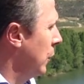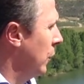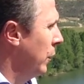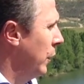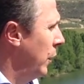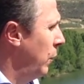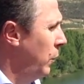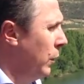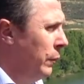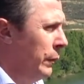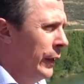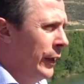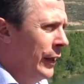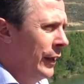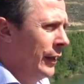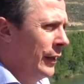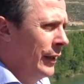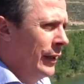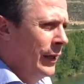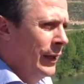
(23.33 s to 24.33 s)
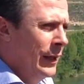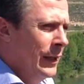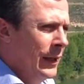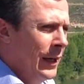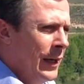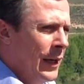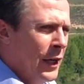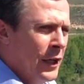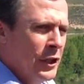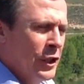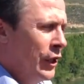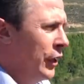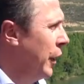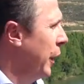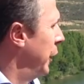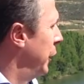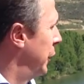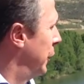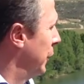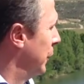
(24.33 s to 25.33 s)
so they will be the next
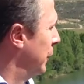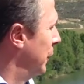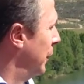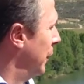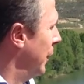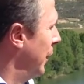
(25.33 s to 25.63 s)
generation,